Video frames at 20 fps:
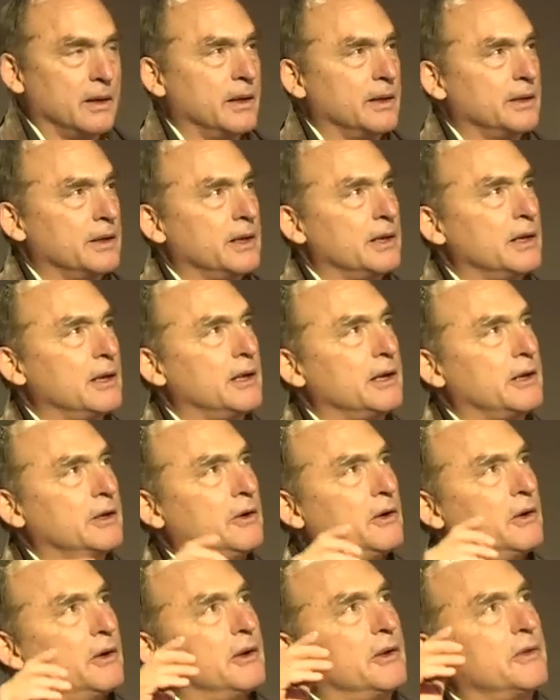And I'd like
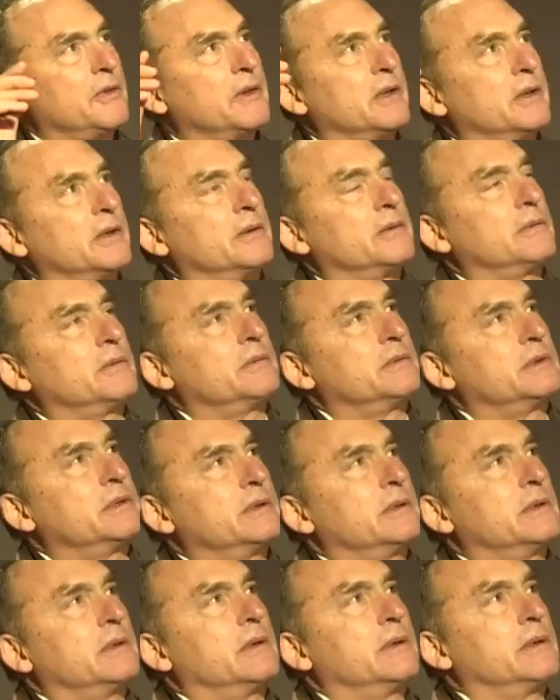all the
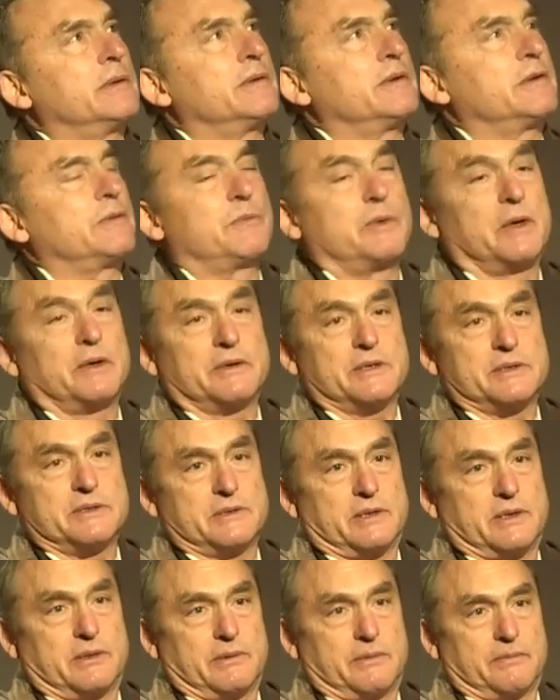
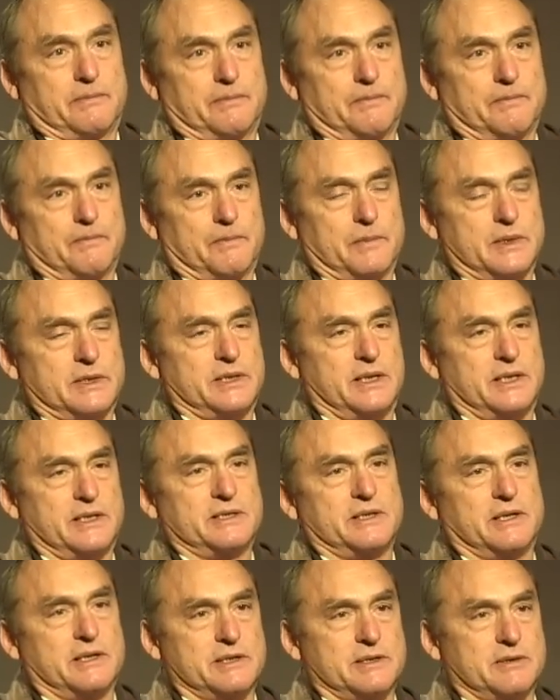spirits and
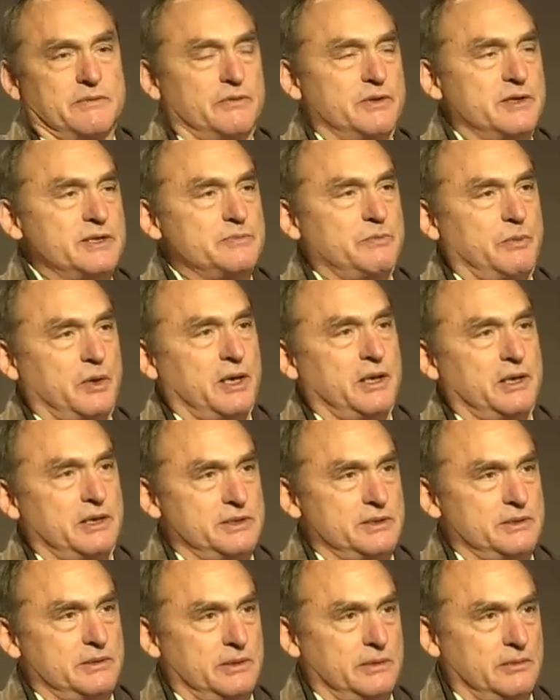deities of this
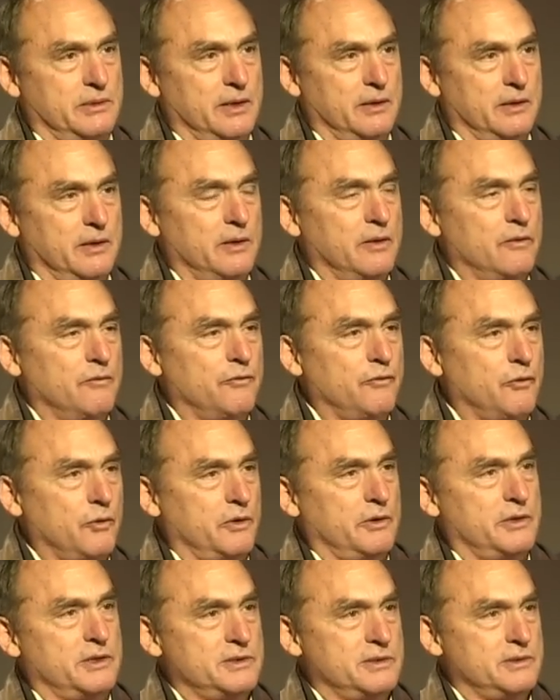place,
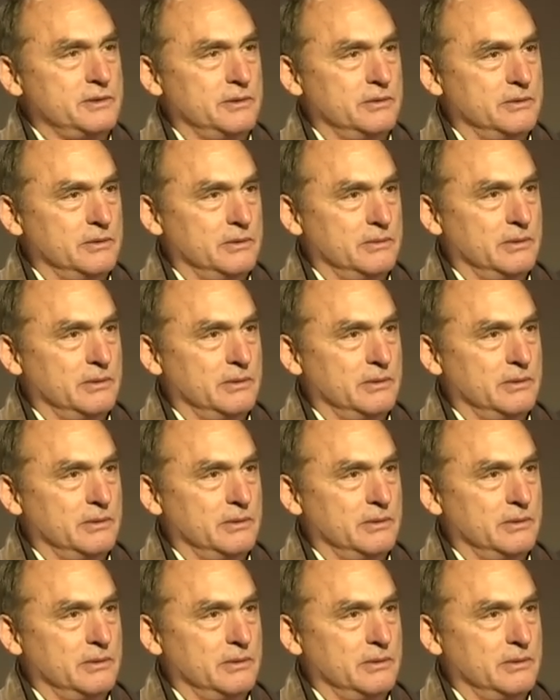forest,